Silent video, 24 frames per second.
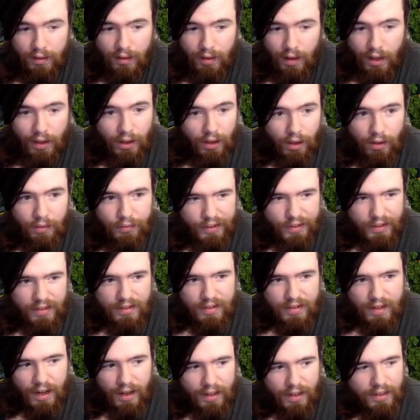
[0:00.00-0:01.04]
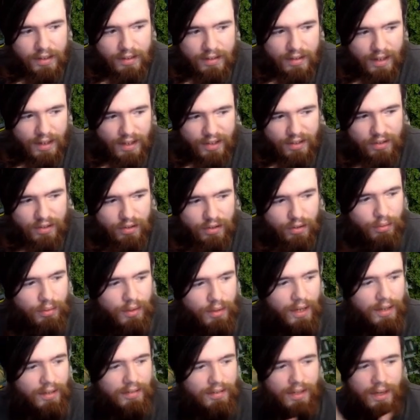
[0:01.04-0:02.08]
I love his deck. His deck is so
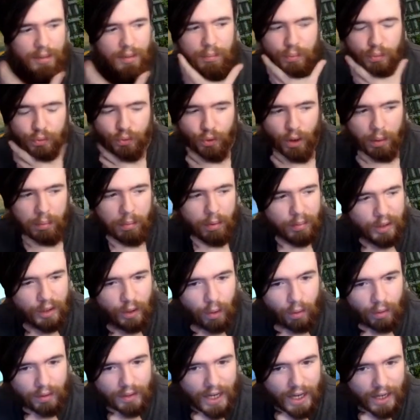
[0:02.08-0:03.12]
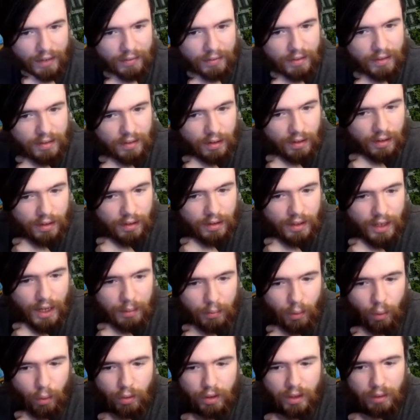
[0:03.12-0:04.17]
nice. I'm probably going to have to steal it.
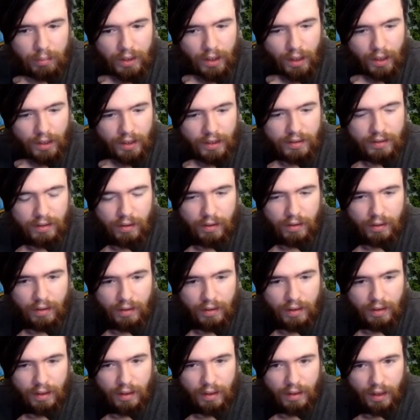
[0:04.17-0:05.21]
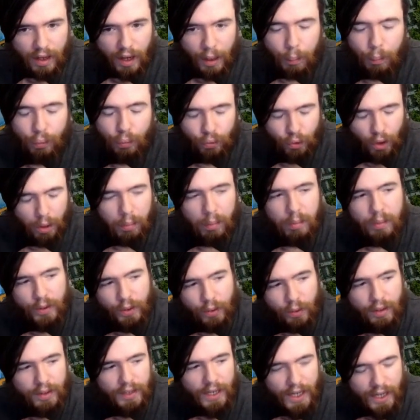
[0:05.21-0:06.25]
I'm going to be honest. I'm probably
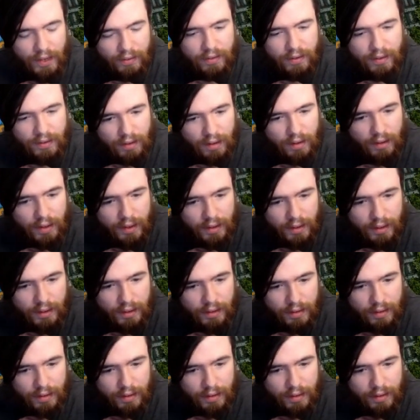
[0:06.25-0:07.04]
going to have to steal it.